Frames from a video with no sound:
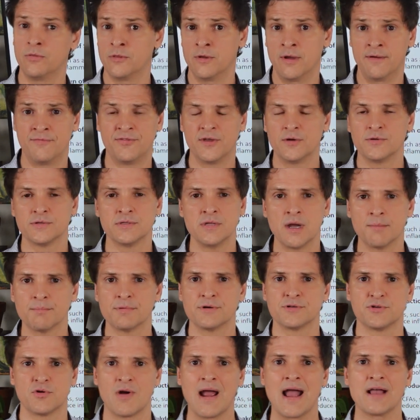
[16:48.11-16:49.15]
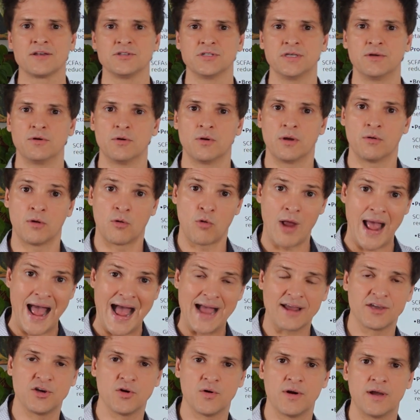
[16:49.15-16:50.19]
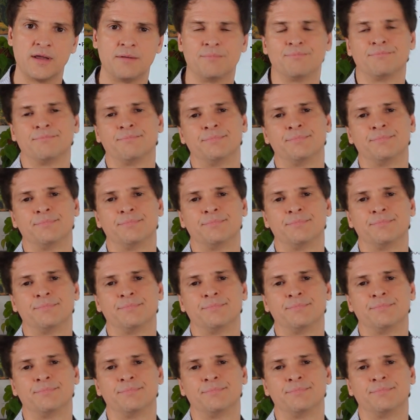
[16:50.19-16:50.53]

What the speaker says: if those numbers are actually accurate,